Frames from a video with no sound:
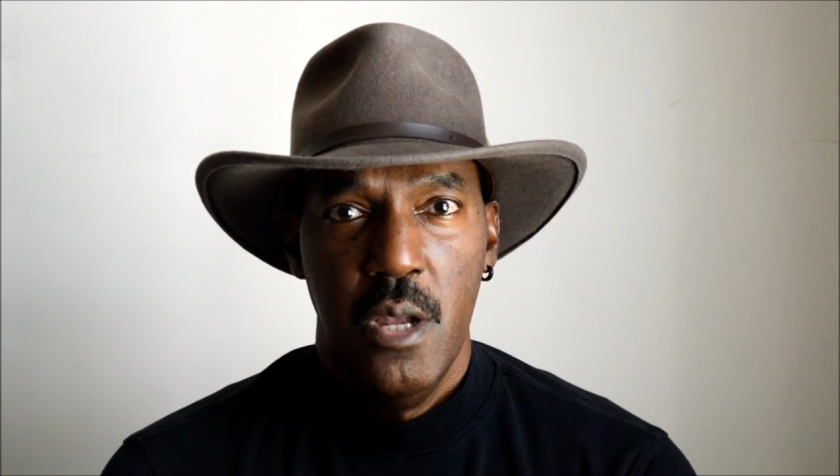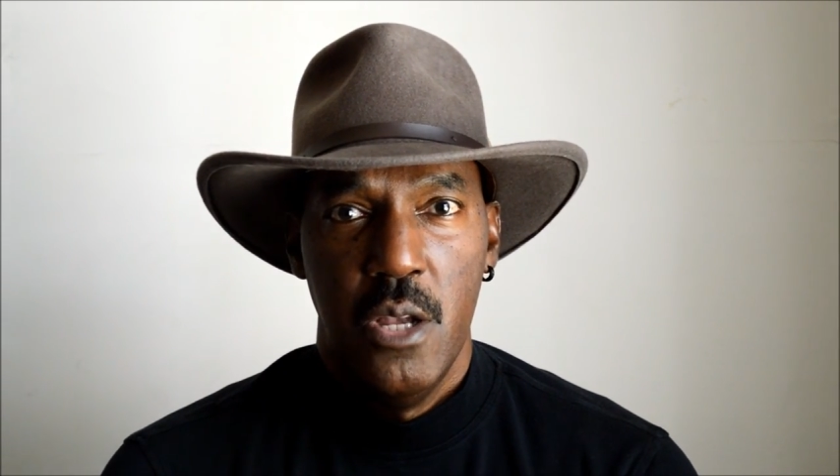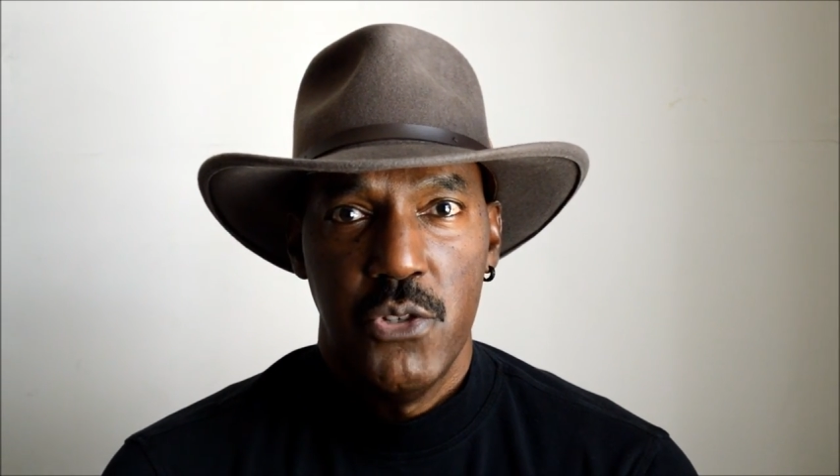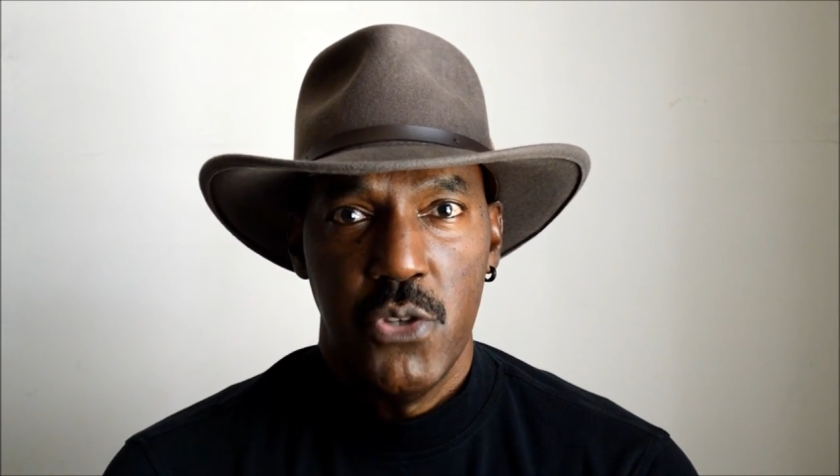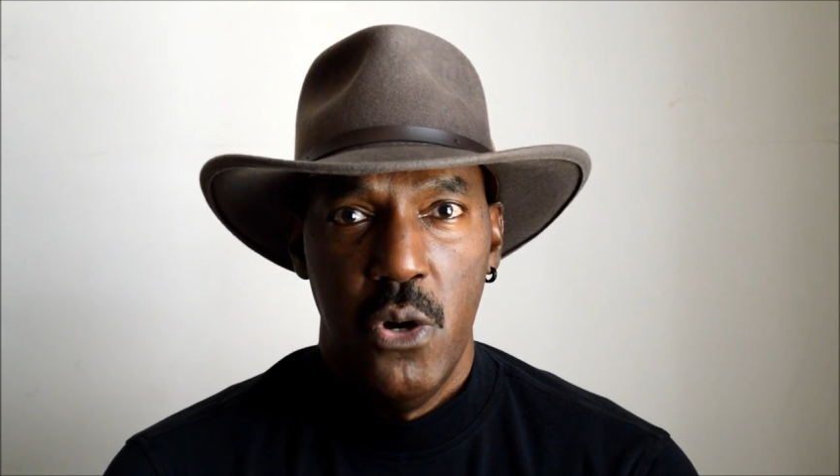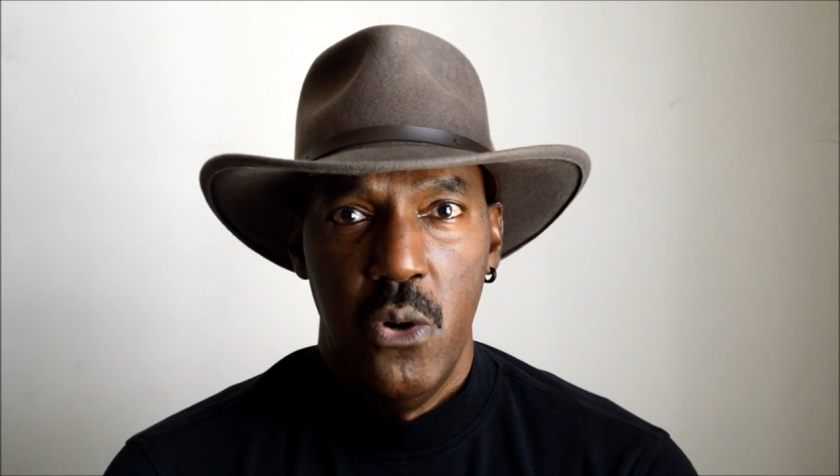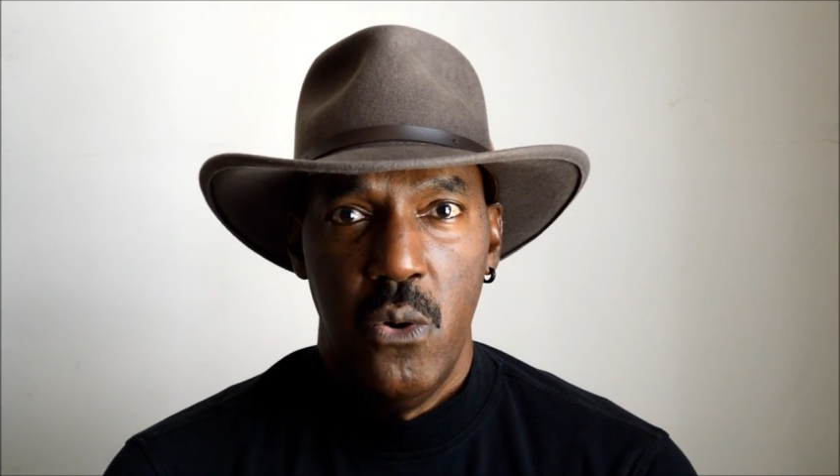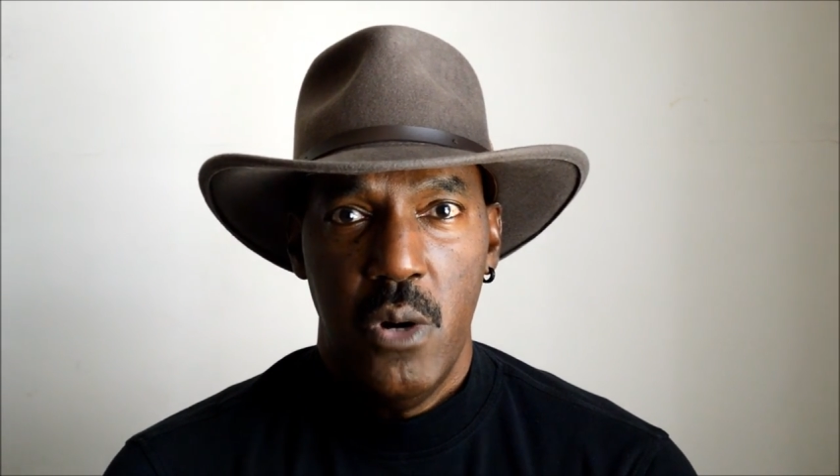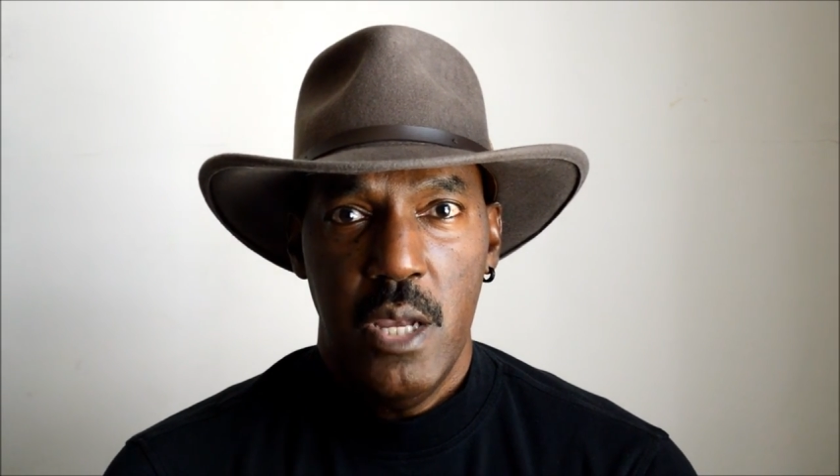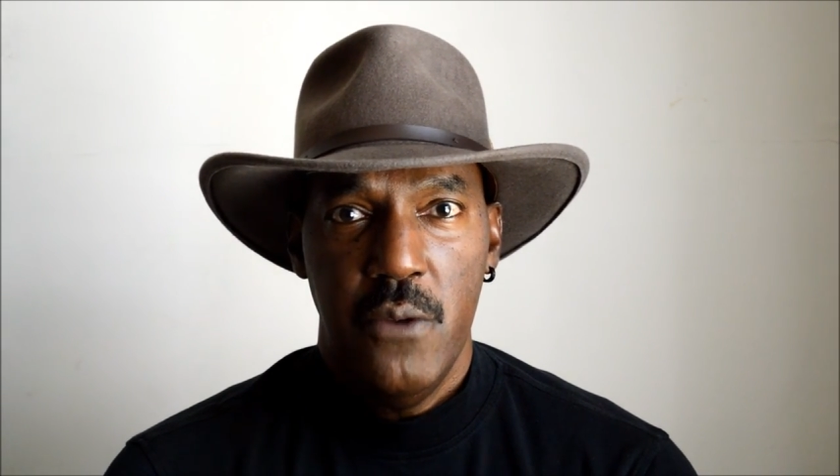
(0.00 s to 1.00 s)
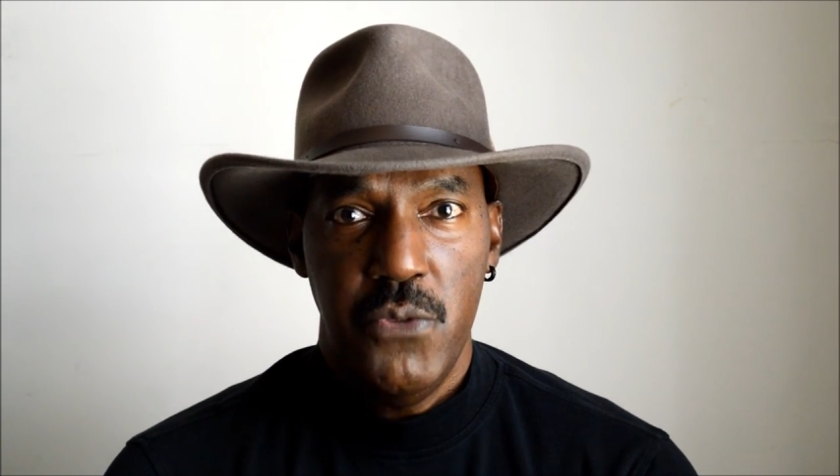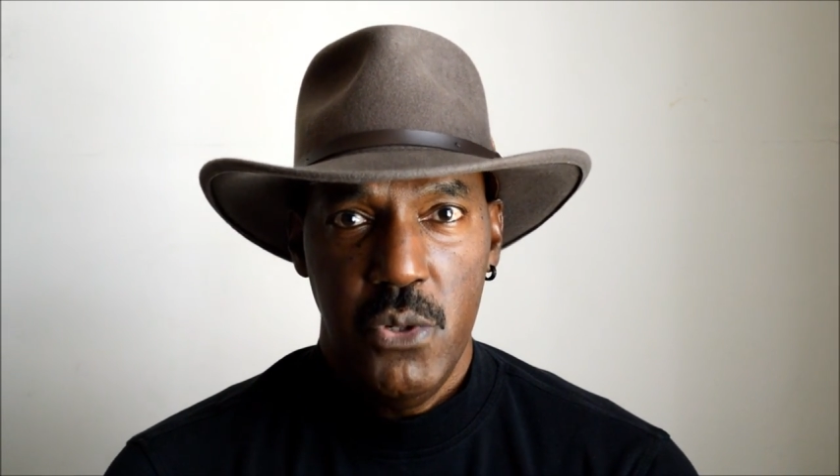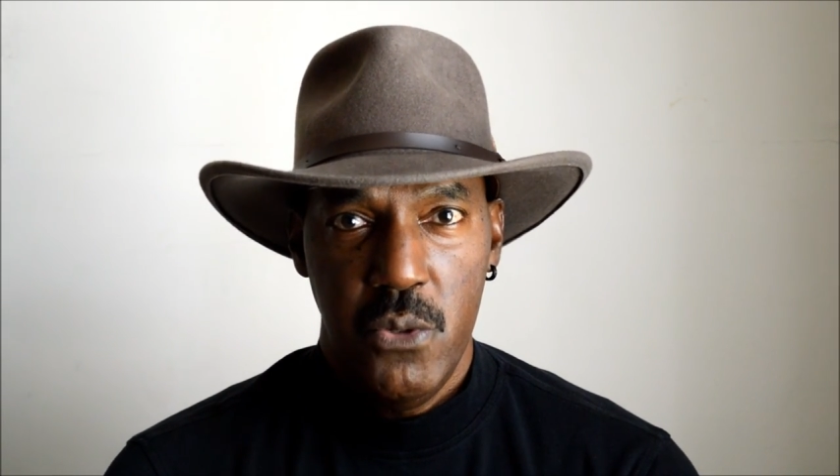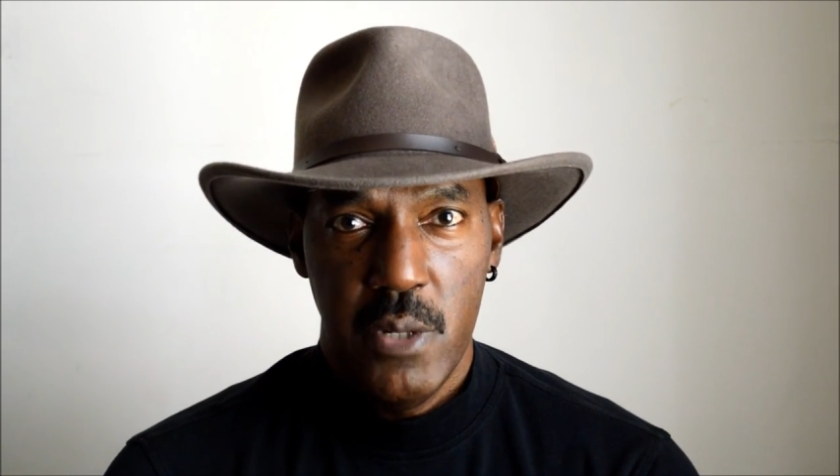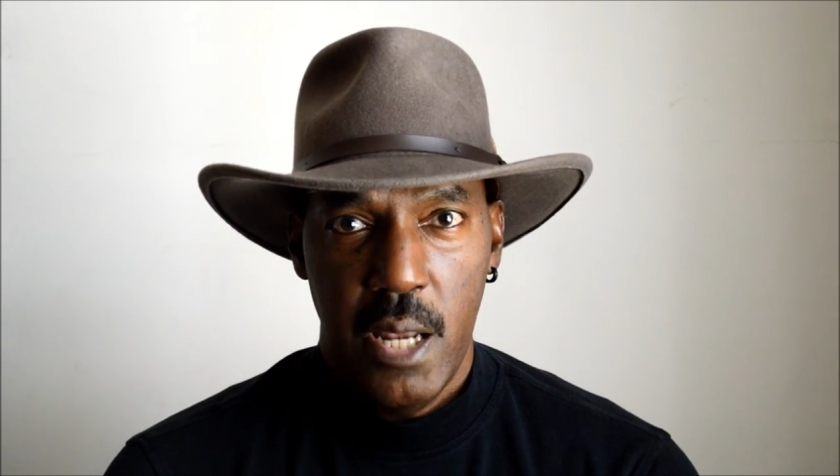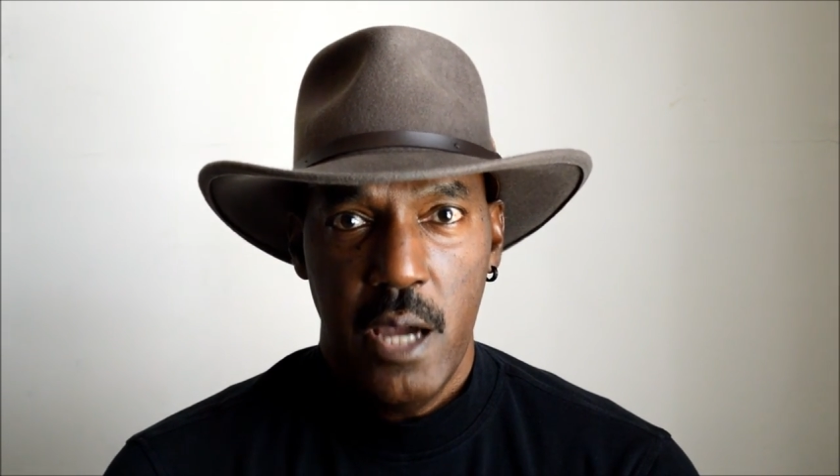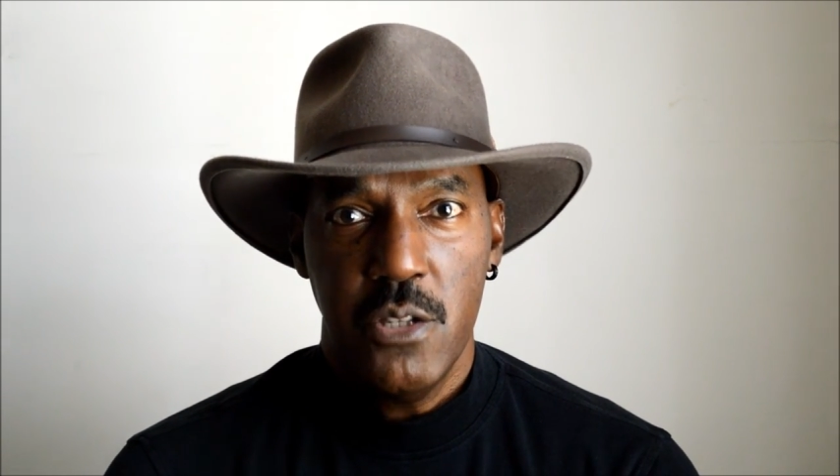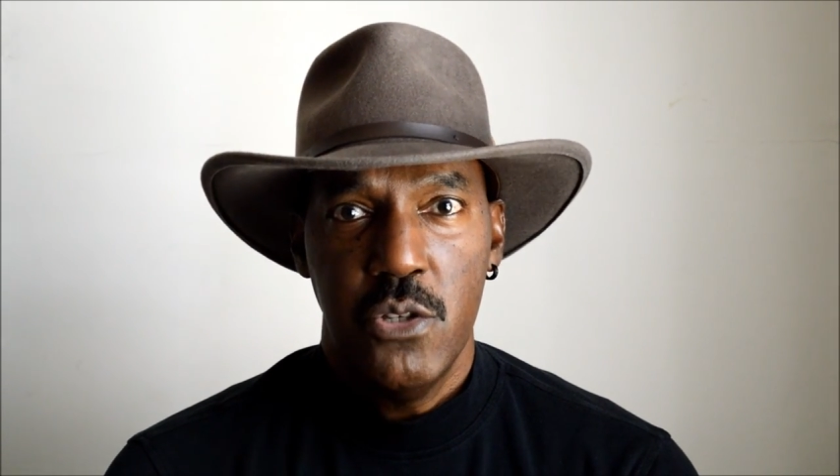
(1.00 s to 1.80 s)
So if you would like